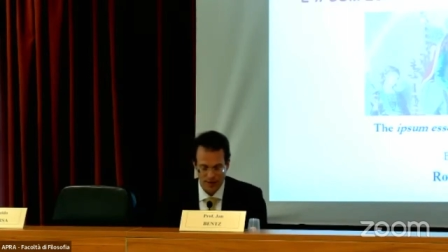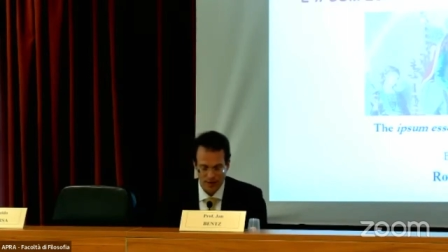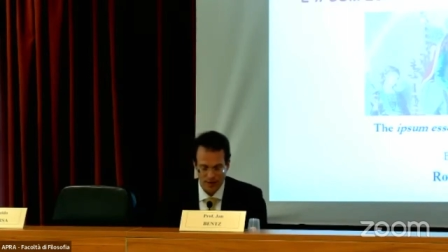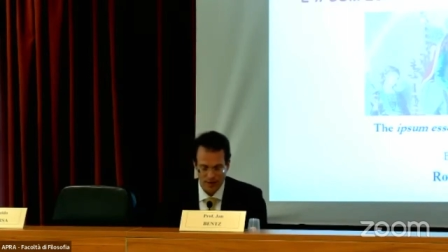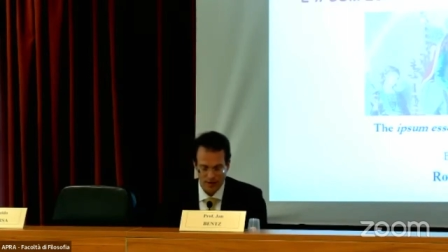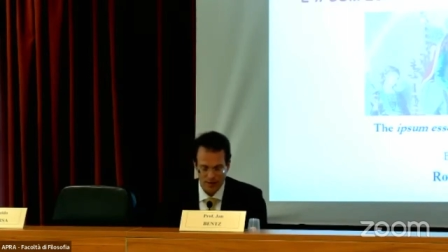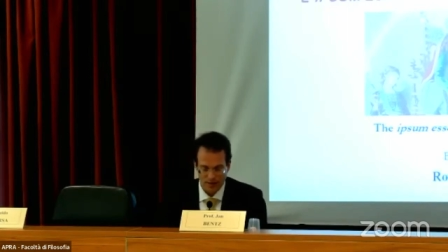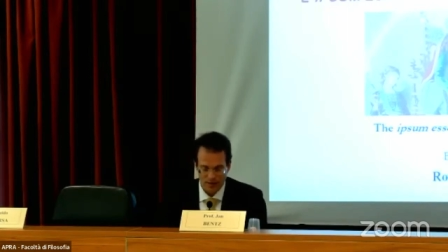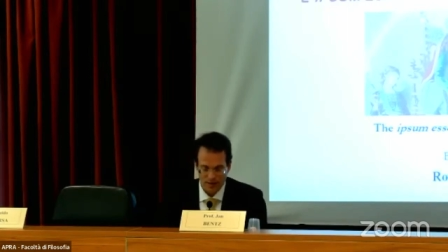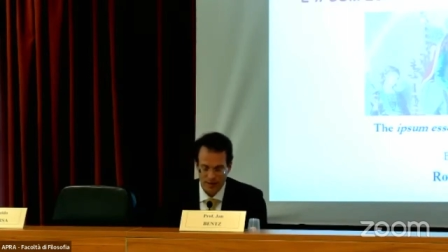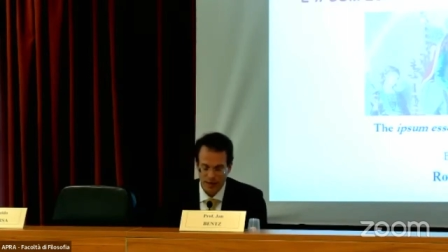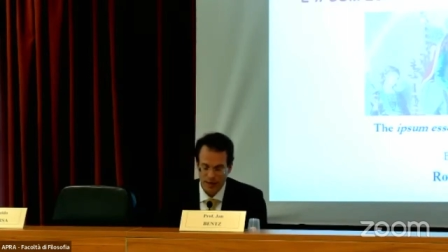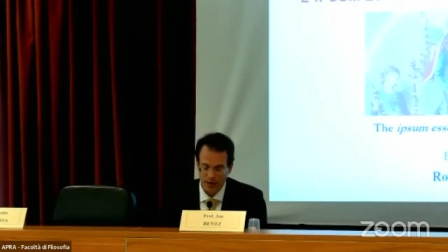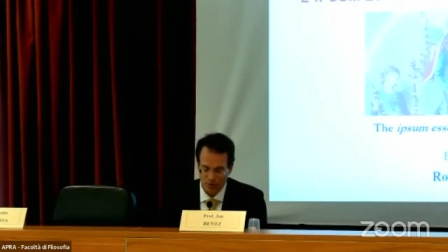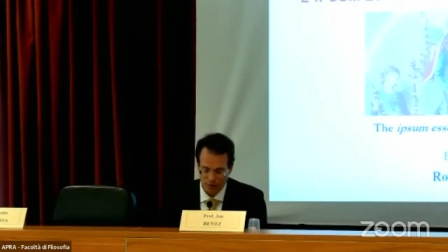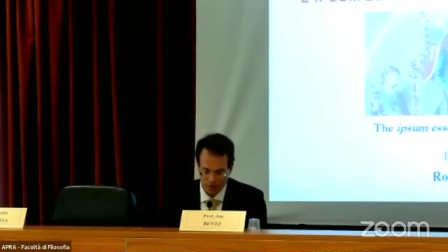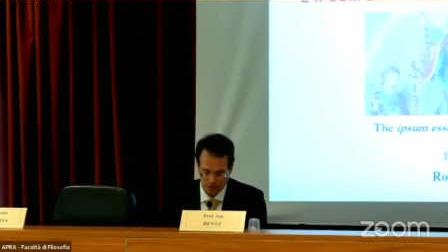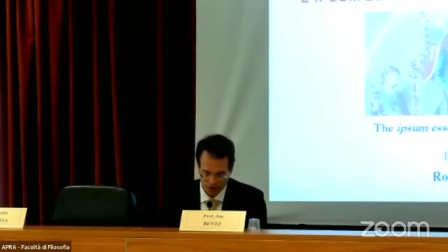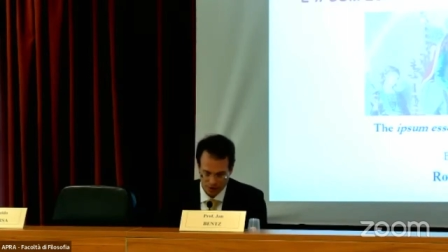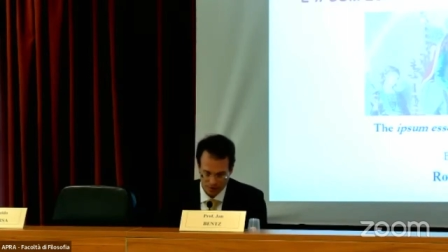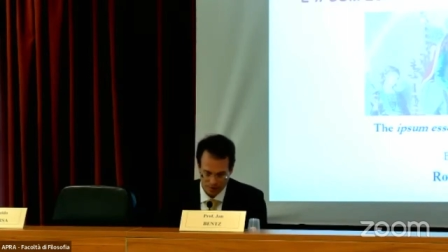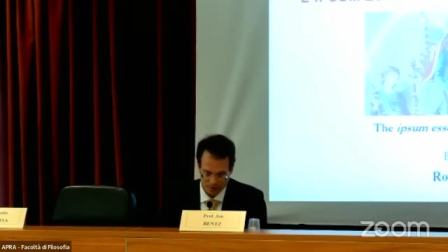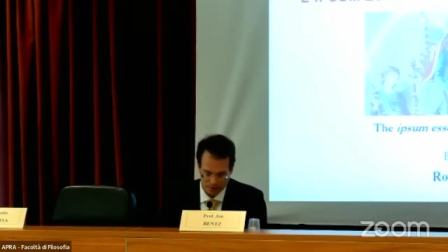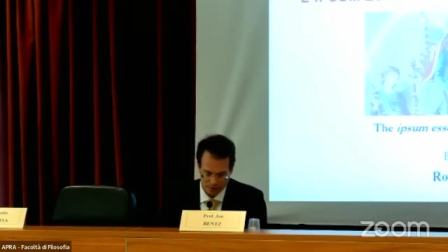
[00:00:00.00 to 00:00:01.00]

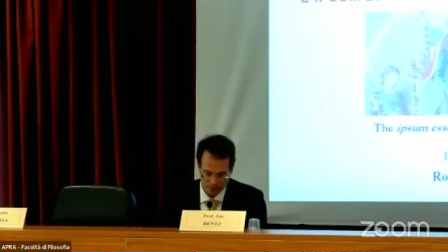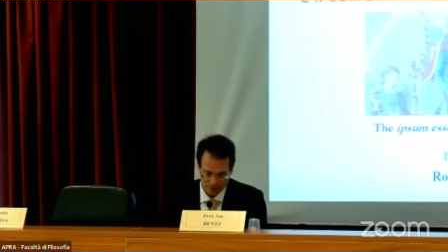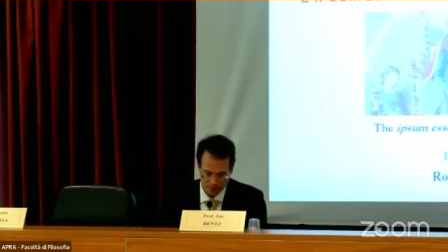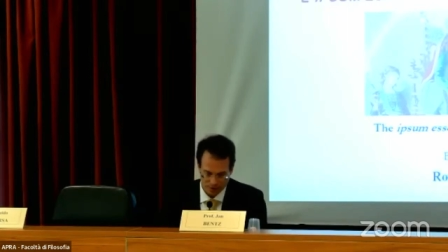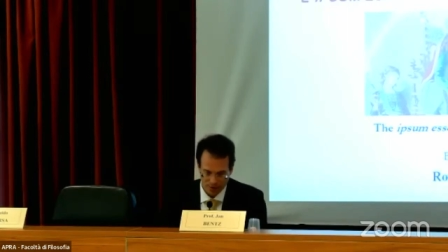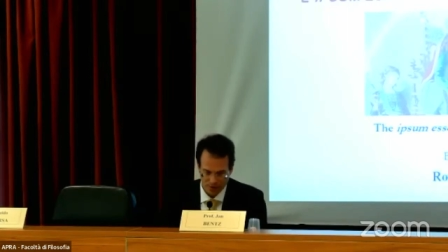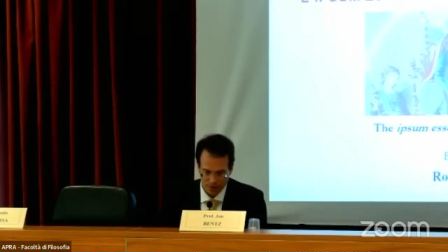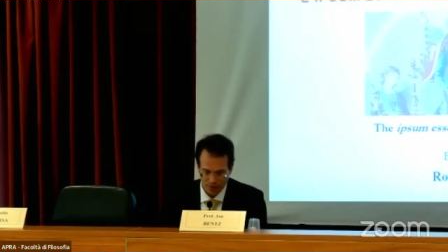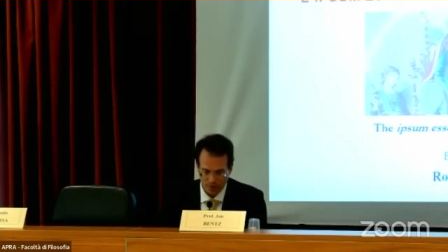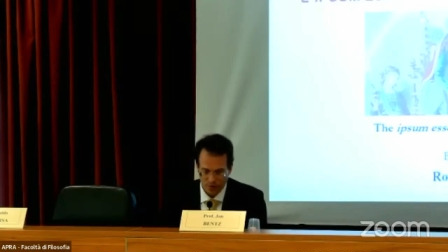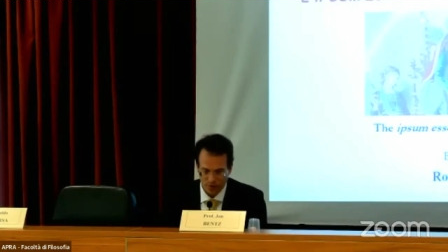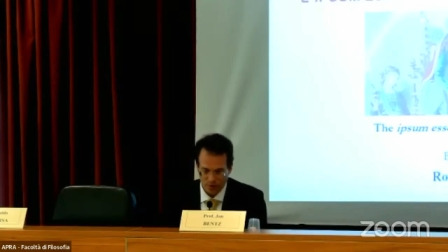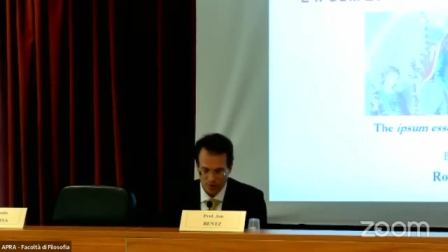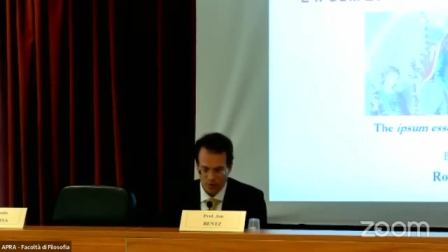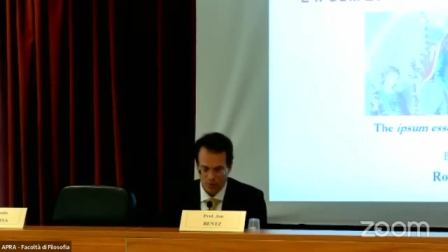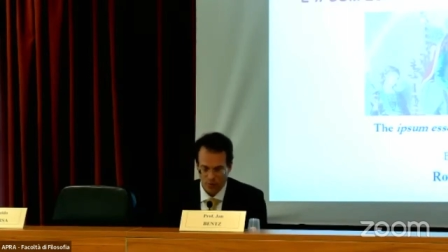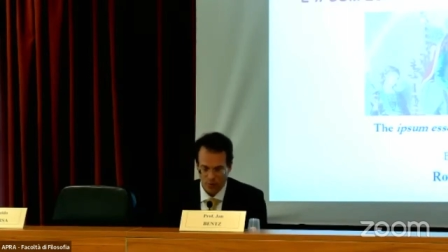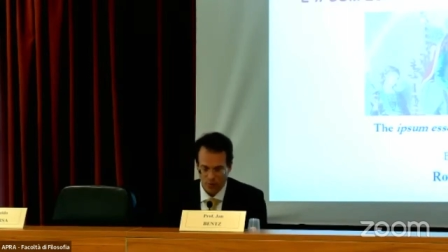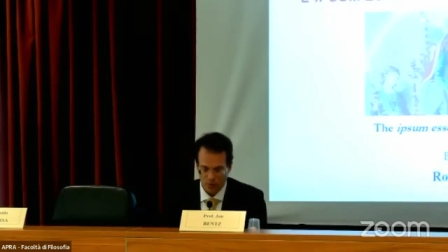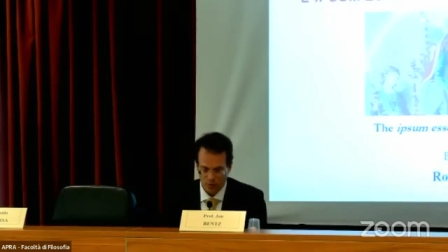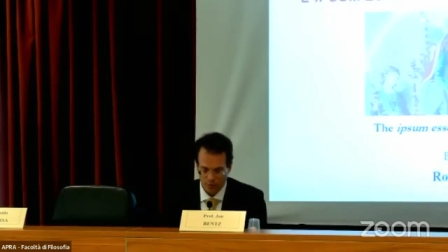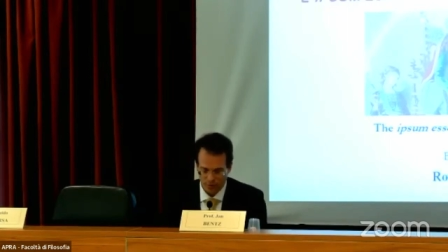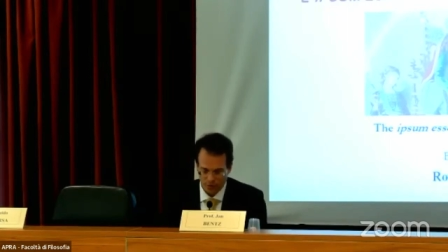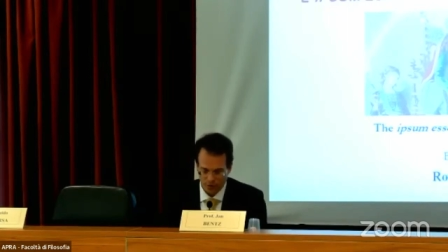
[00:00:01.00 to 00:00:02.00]
indistinguishable,
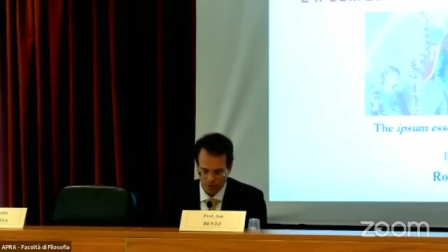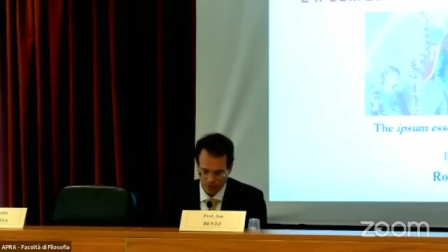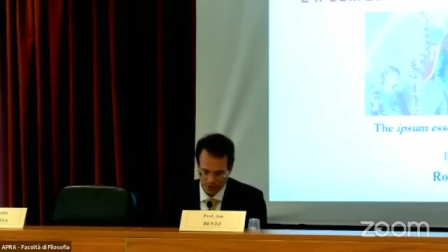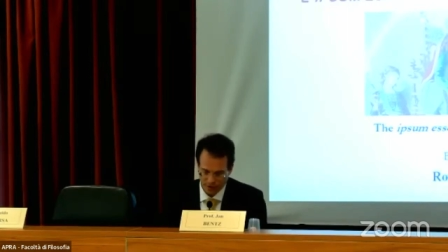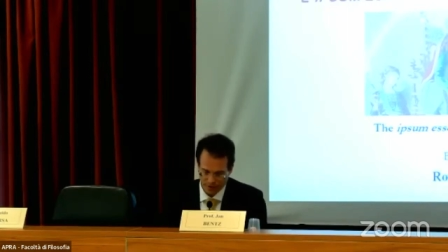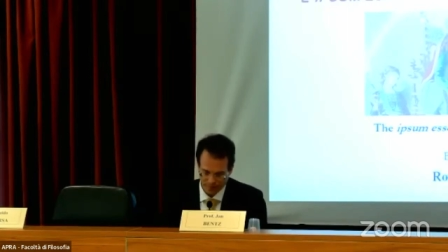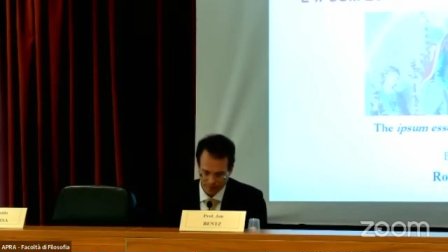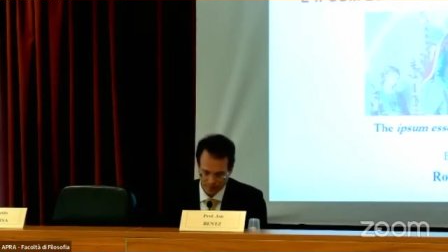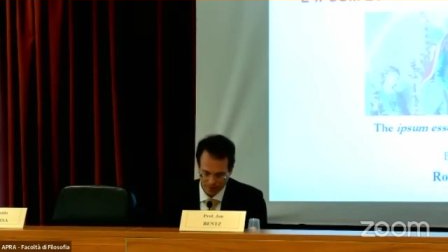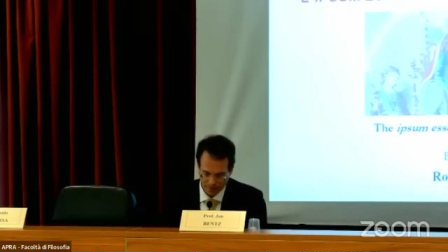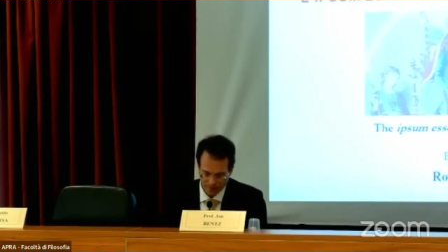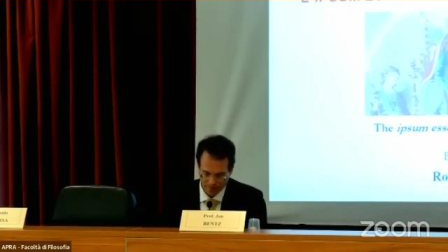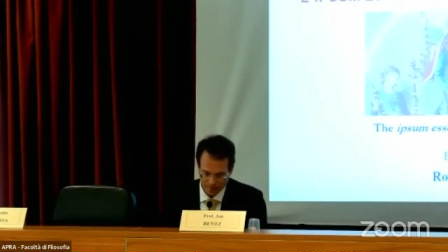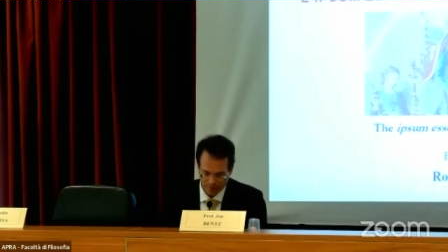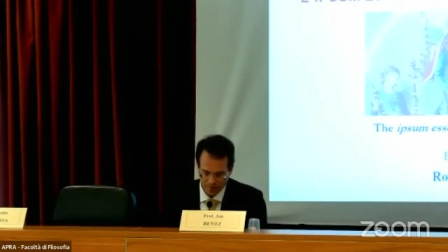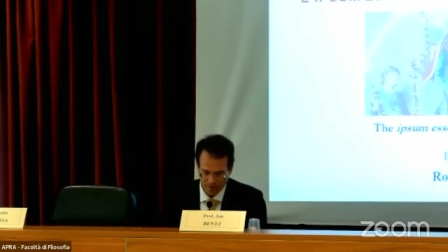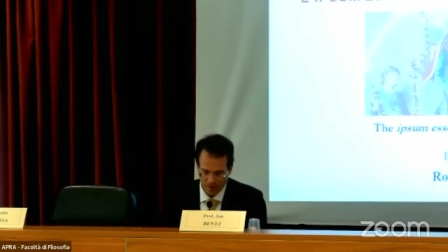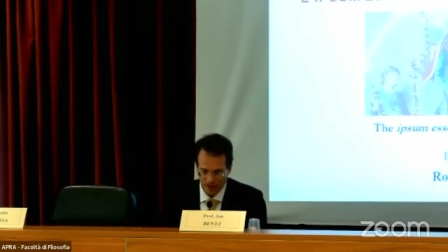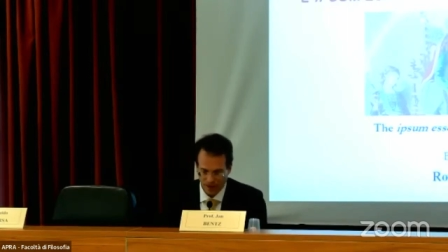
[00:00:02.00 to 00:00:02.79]
unbestimmt.